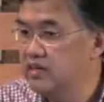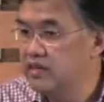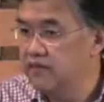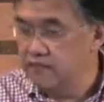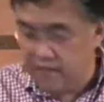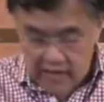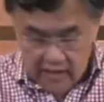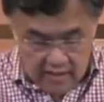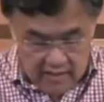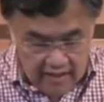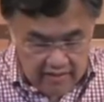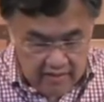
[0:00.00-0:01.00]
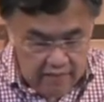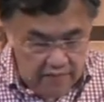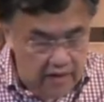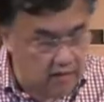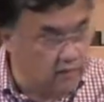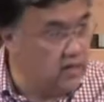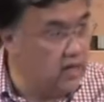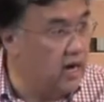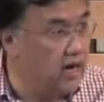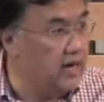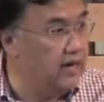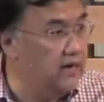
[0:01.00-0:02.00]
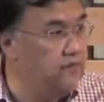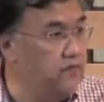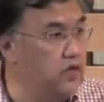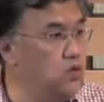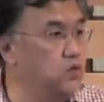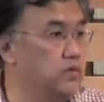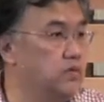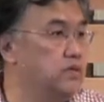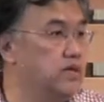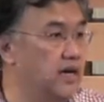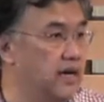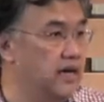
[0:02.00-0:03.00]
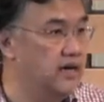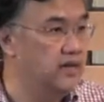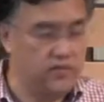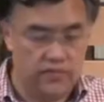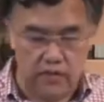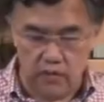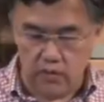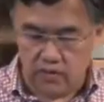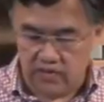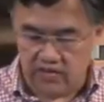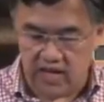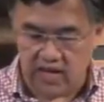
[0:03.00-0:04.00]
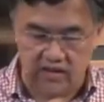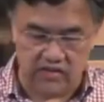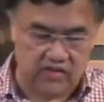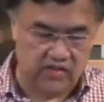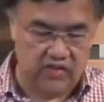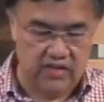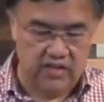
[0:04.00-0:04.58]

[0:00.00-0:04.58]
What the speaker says: In fact, it has a very high view, the highest view on sex.